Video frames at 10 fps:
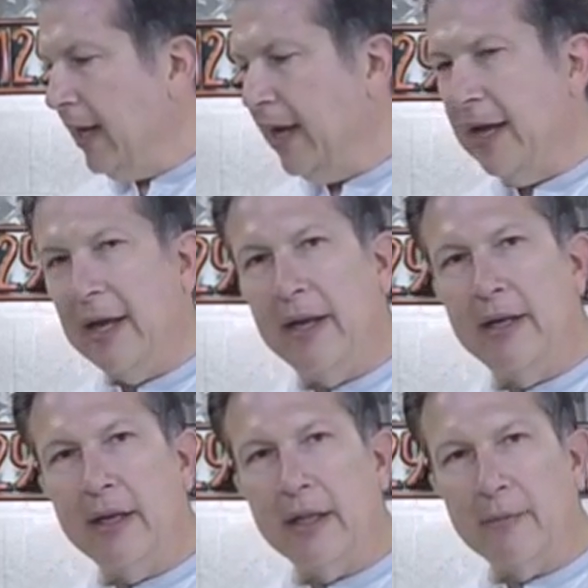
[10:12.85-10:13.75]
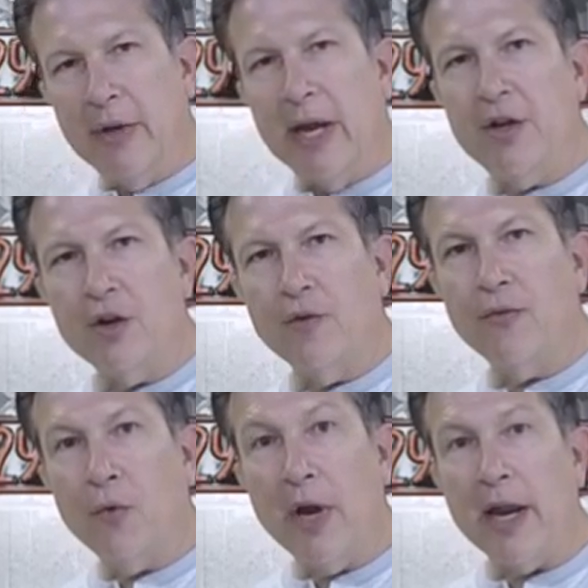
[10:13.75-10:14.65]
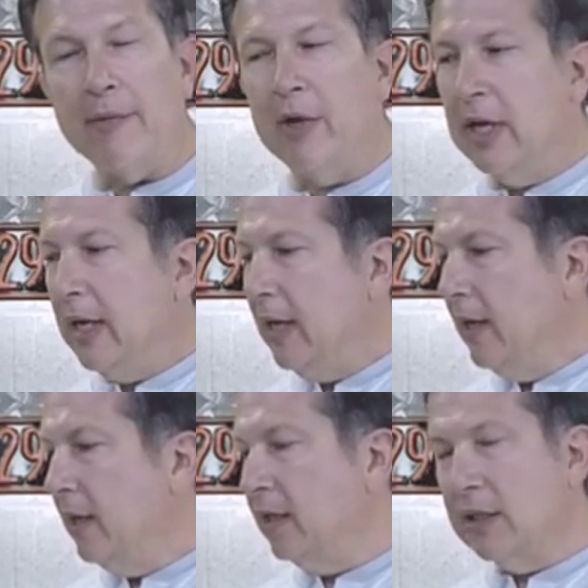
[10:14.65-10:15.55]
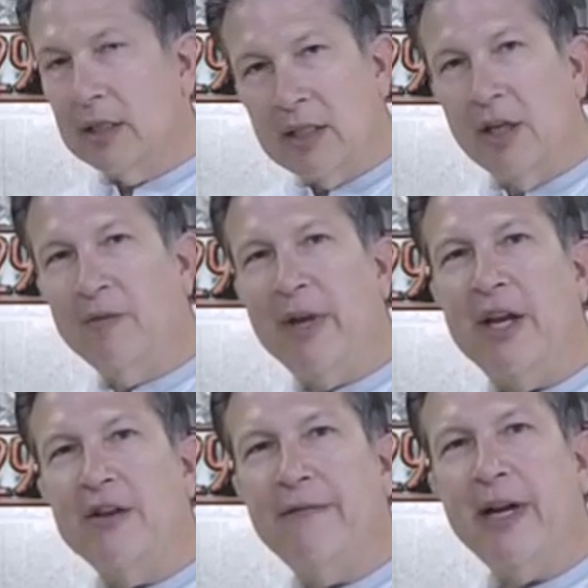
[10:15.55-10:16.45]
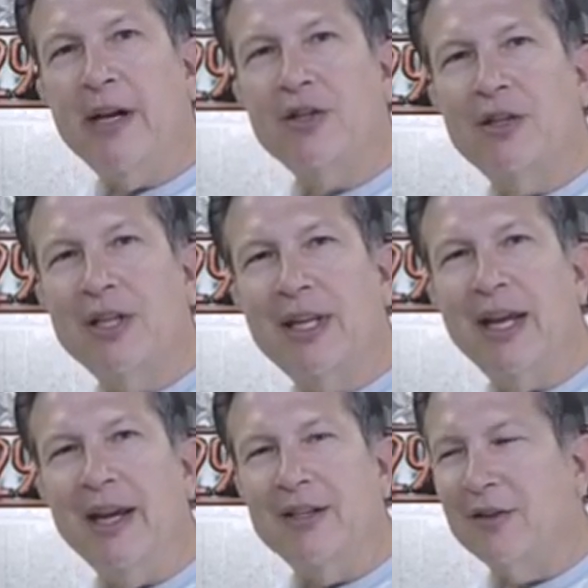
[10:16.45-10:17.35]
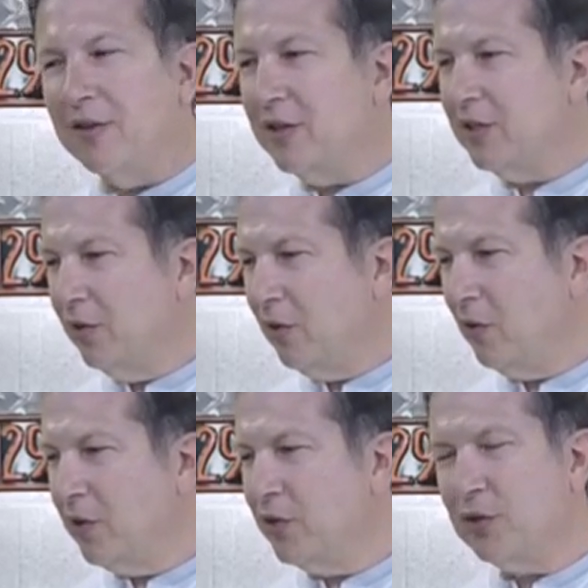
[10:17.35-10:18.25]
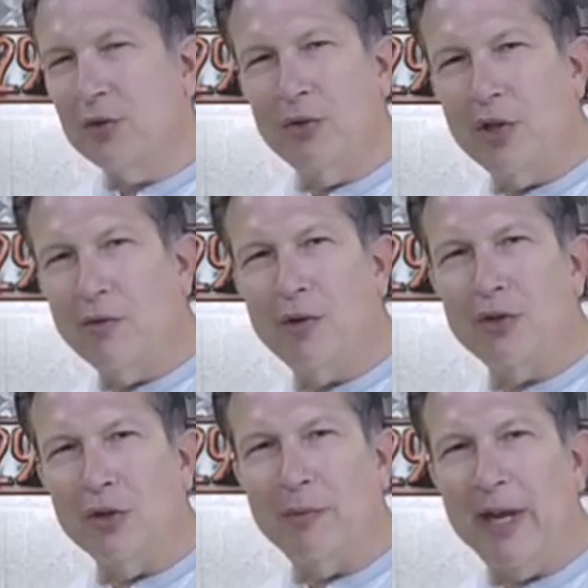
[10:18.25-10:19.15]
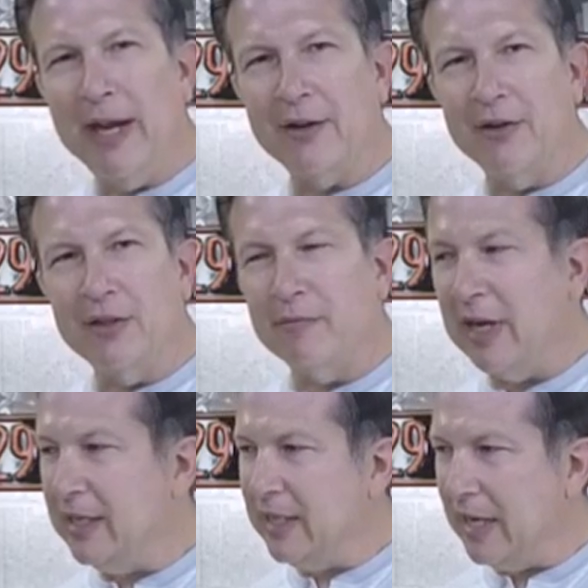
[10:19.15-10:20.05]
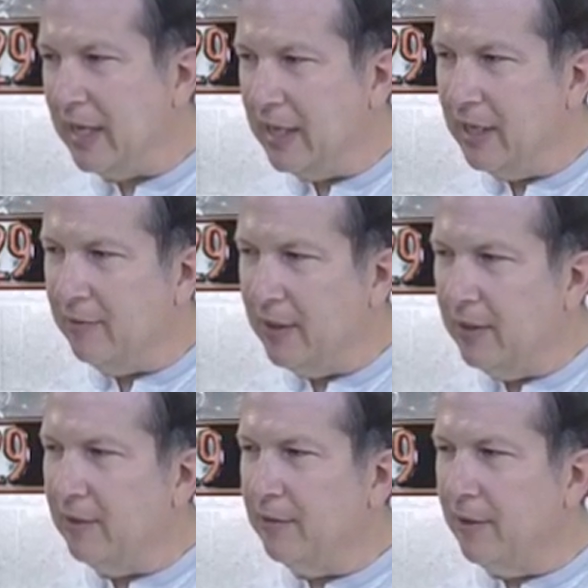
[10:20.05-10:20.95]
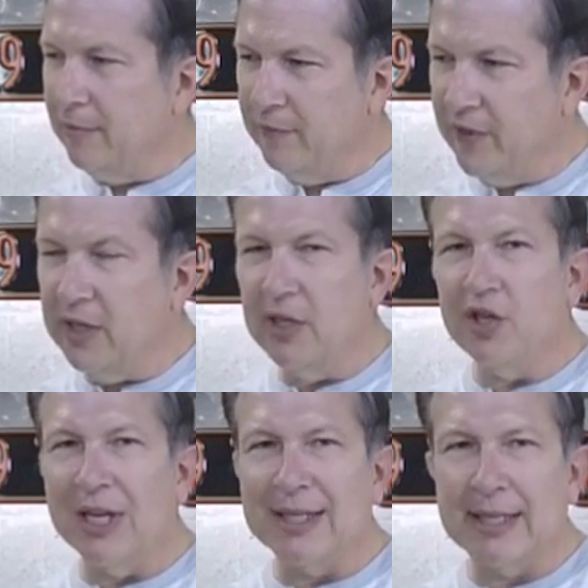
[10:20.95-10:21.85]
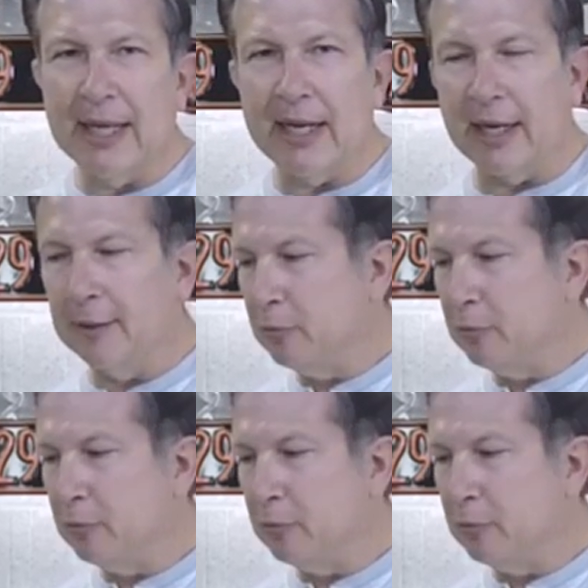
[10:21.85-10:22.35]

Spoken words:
And the pannier frame is still manufactured today, so they're still holding true to the original patterns and maintaining the vintage aesthetic.